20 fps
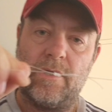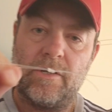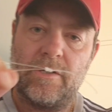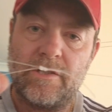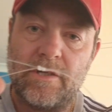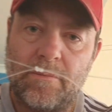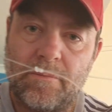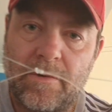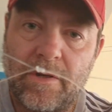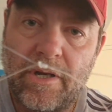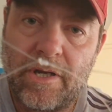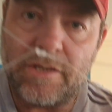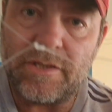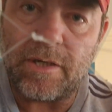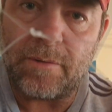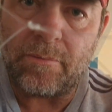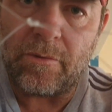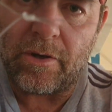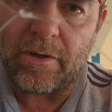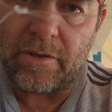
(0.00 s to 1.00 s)
something that ends
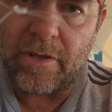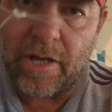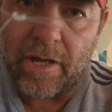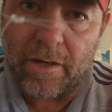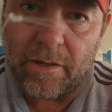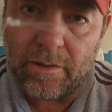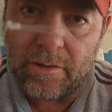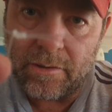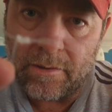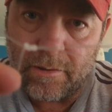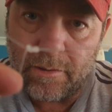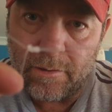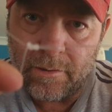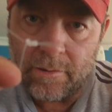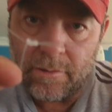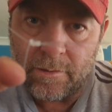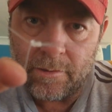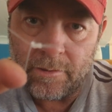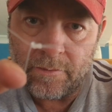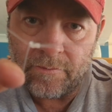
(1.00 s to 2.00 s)
up like that.
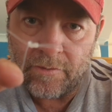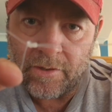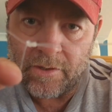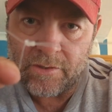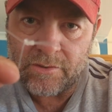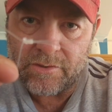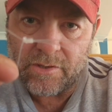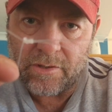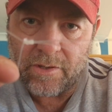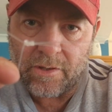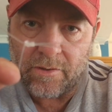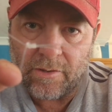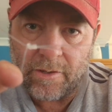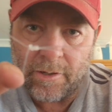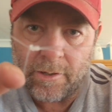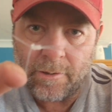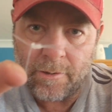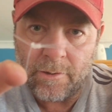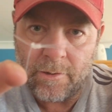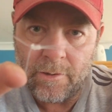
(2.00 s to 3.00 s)
You can see that
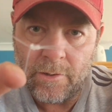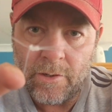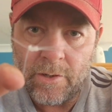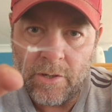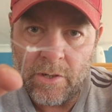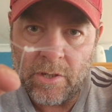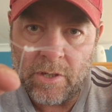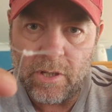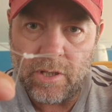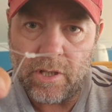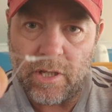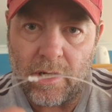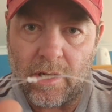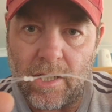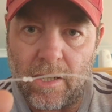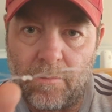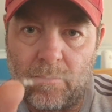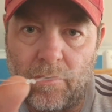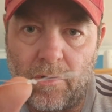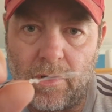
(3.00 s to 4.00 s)
there. It'll end
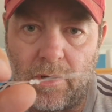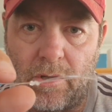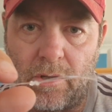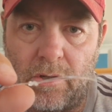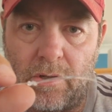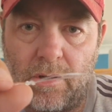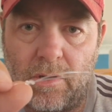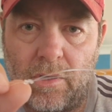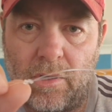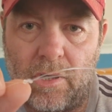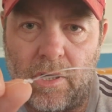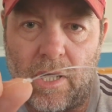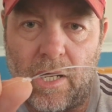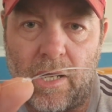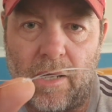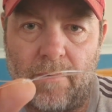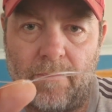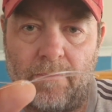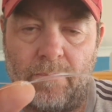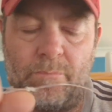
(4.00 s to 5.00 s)
up like a
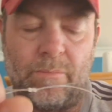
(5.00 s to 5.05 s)
little